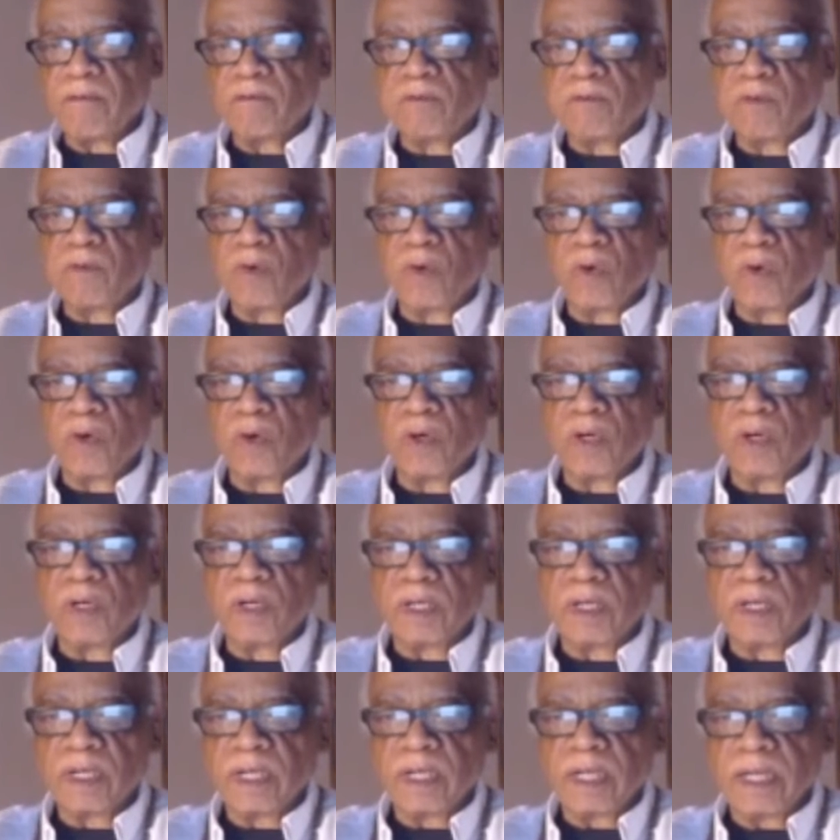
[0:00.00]

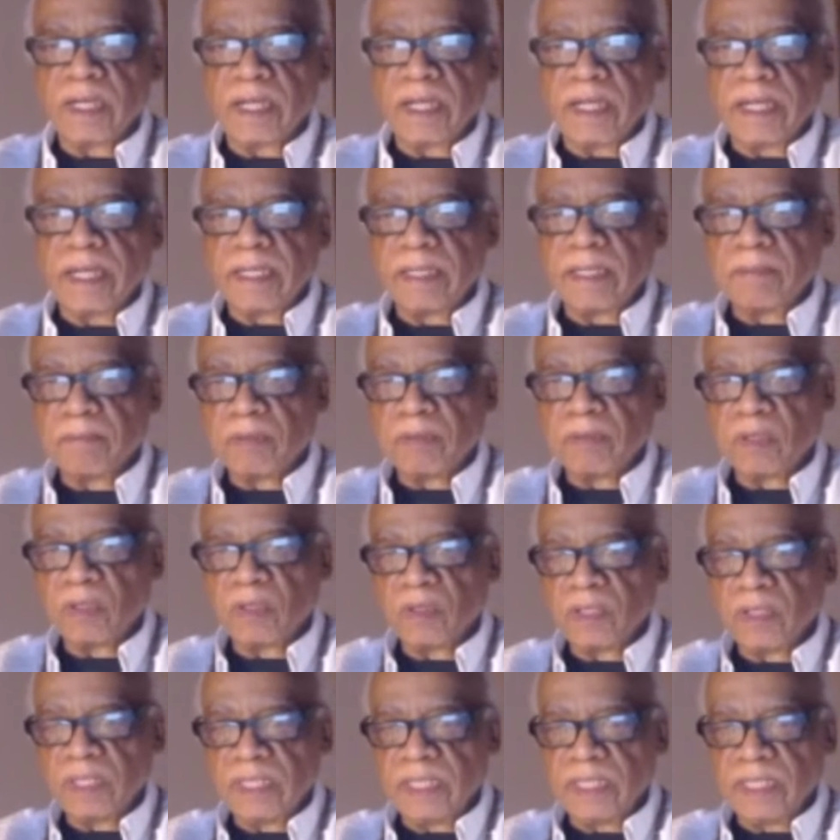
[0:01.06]
for
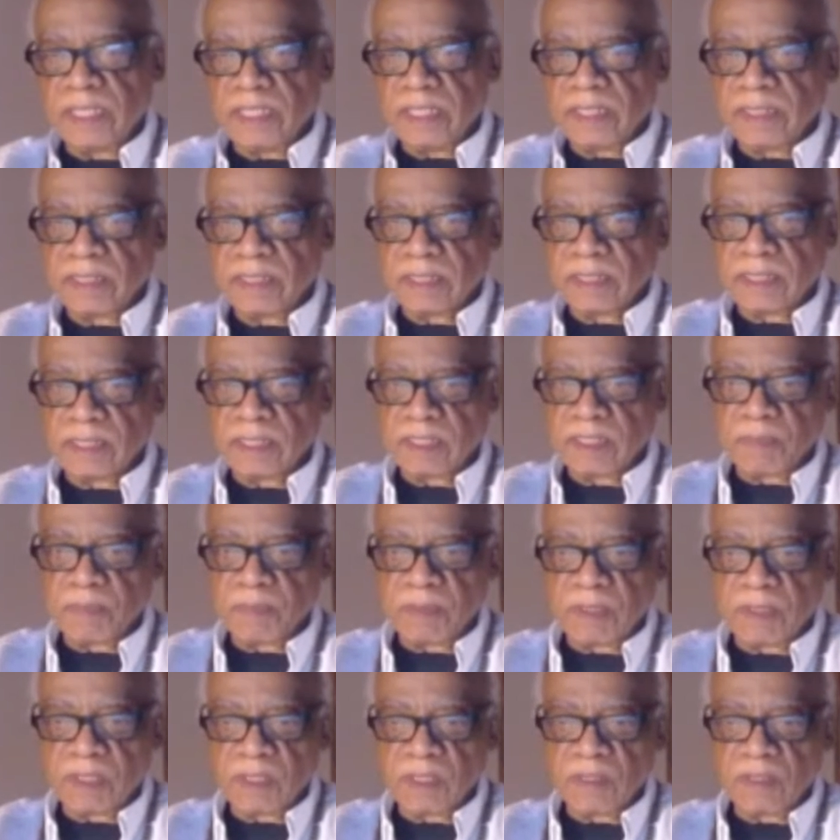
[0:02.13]
employees in this
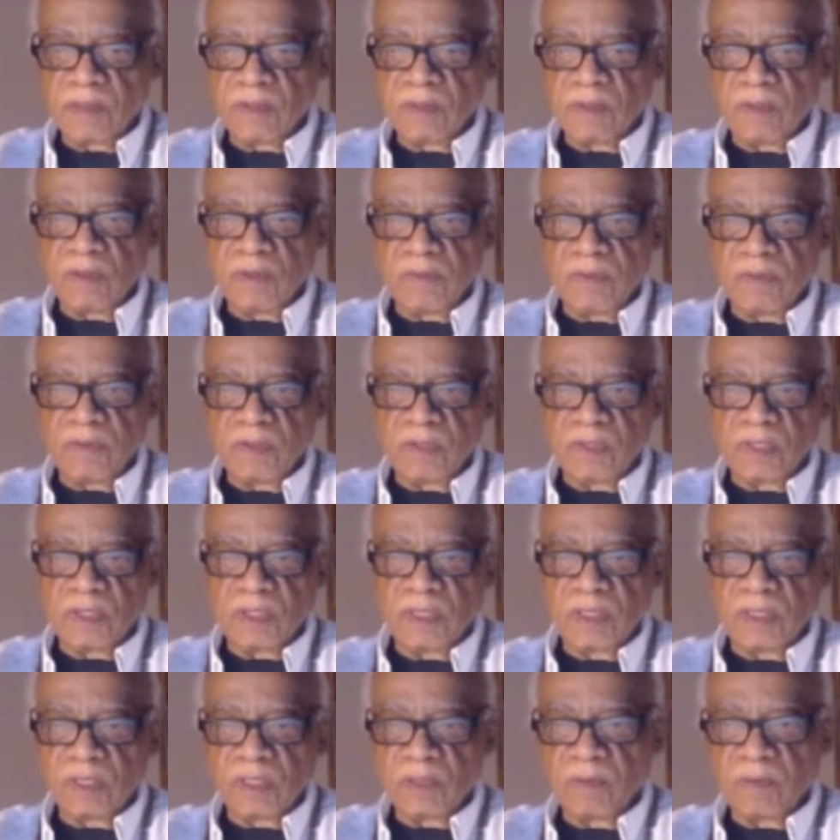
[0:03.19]
particular
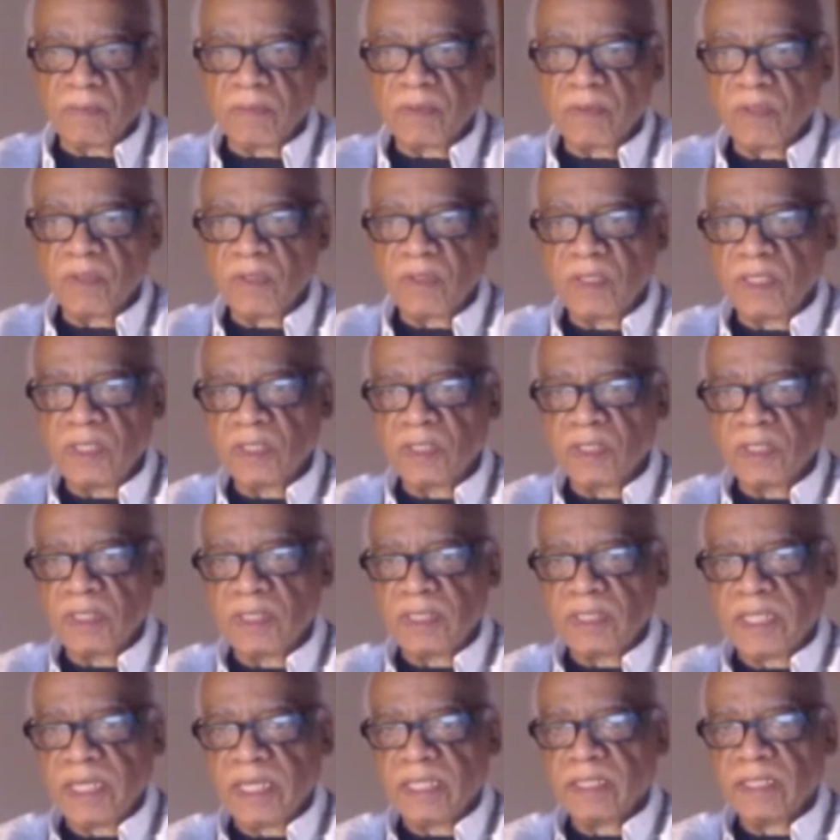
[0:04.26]
university. So employees
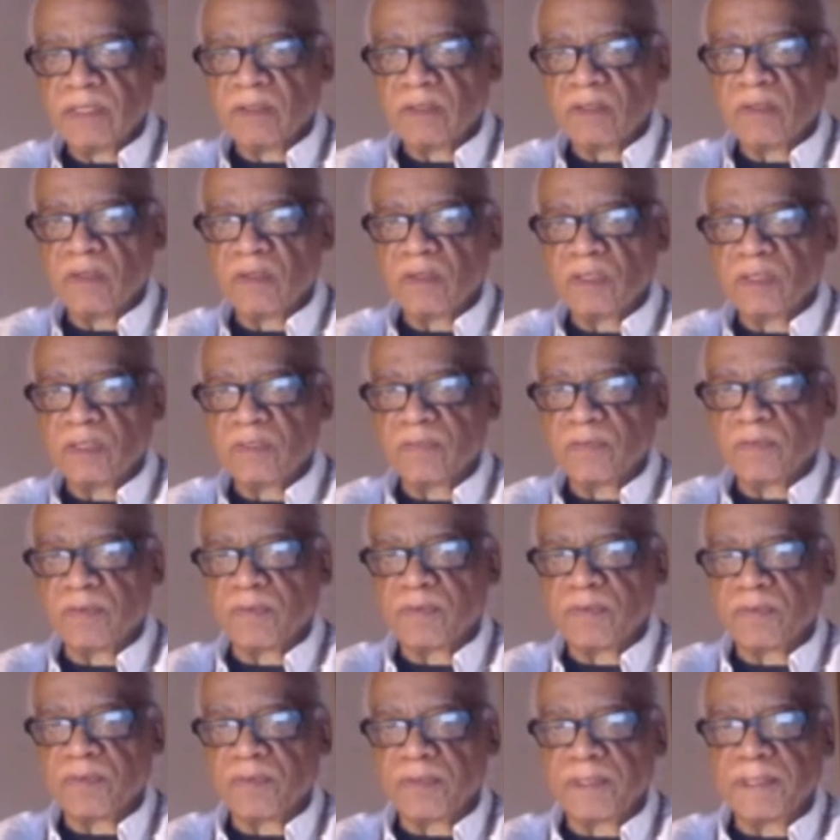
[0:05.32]
could take the course for
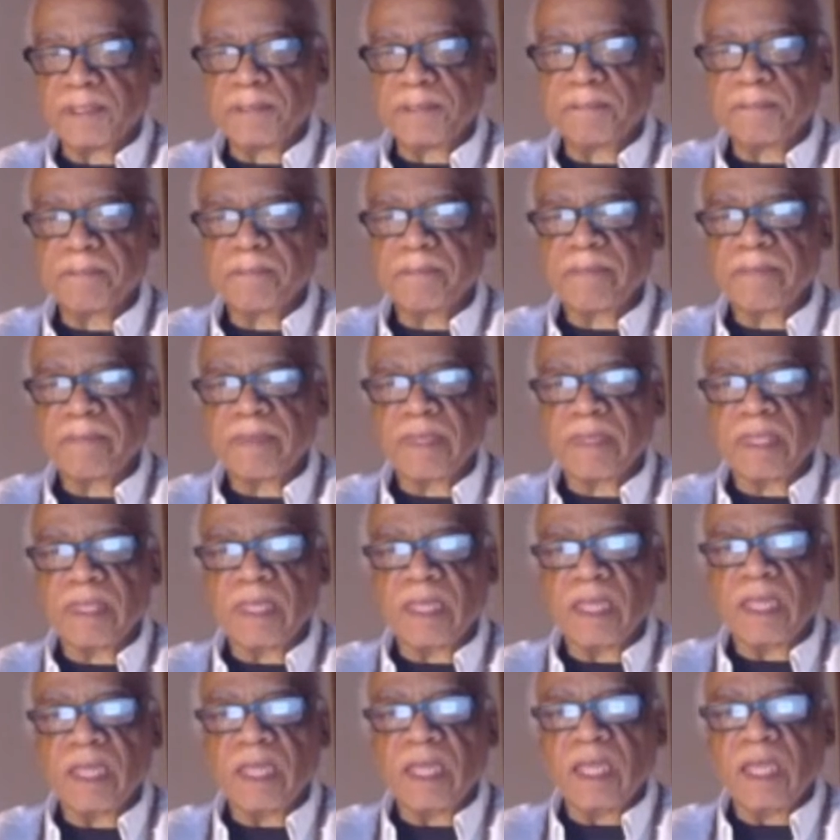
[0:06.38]
free,
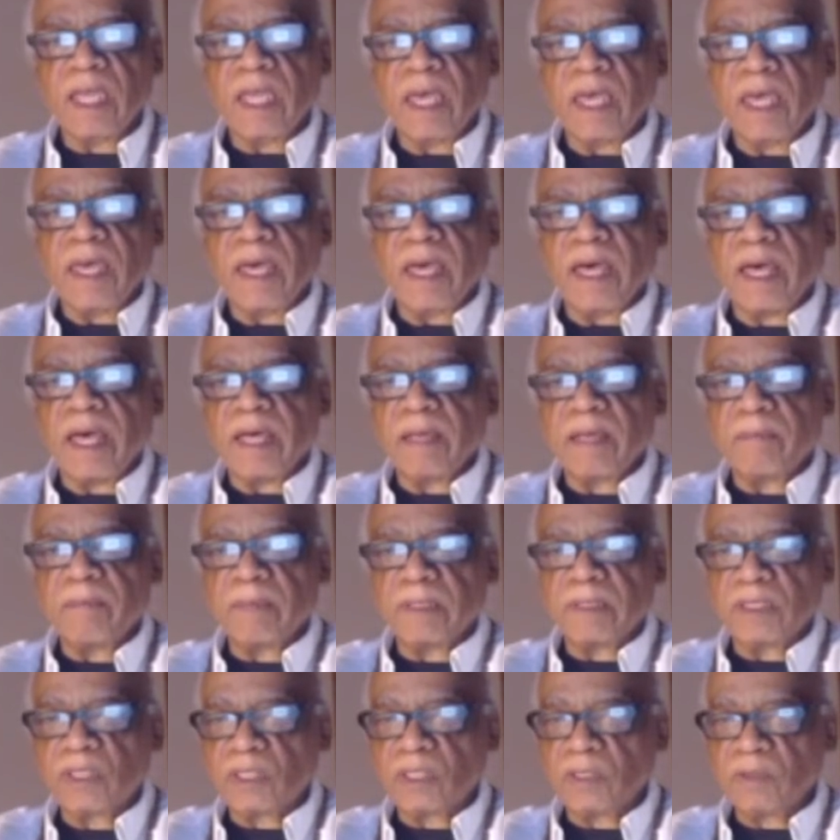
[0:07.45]

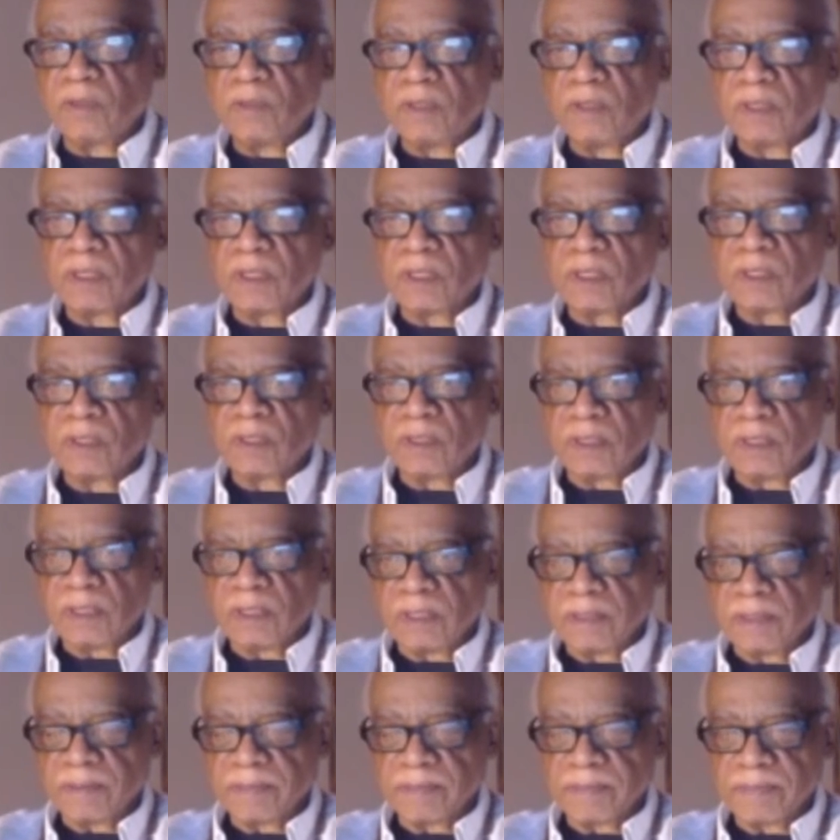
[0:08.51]
but students
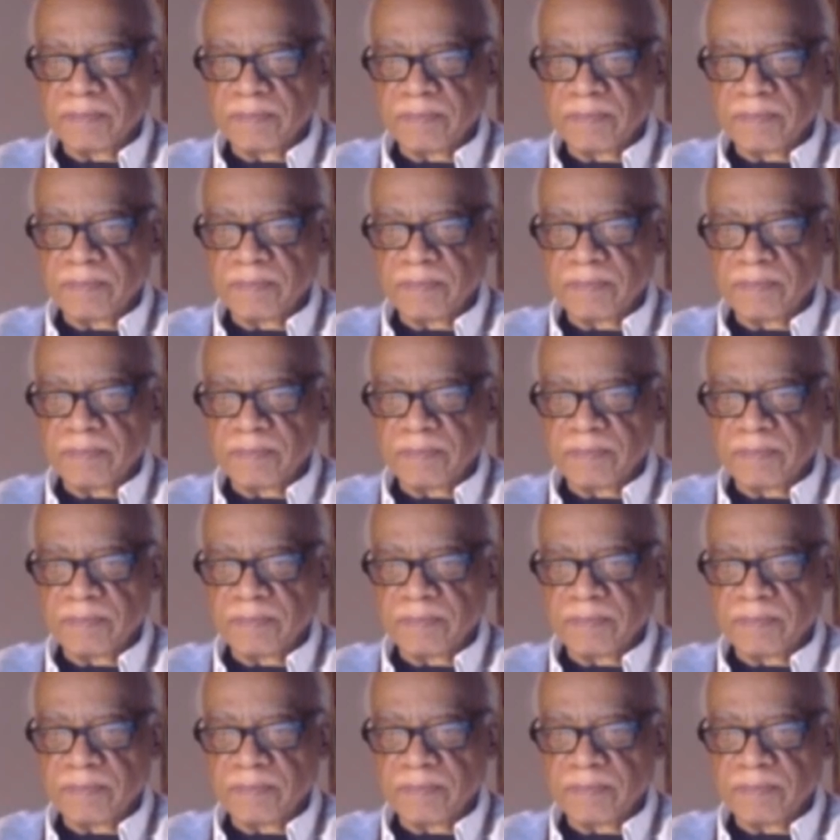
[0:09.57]
couldn't.